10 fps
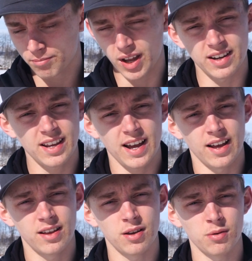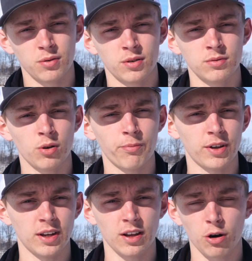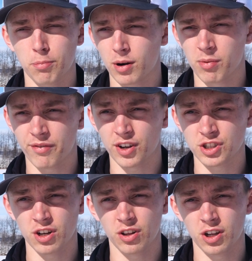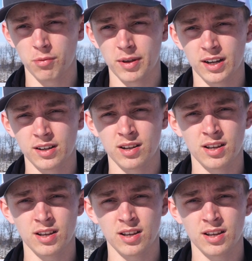but yeah, hopefully gonna get out burbot fishing a little bit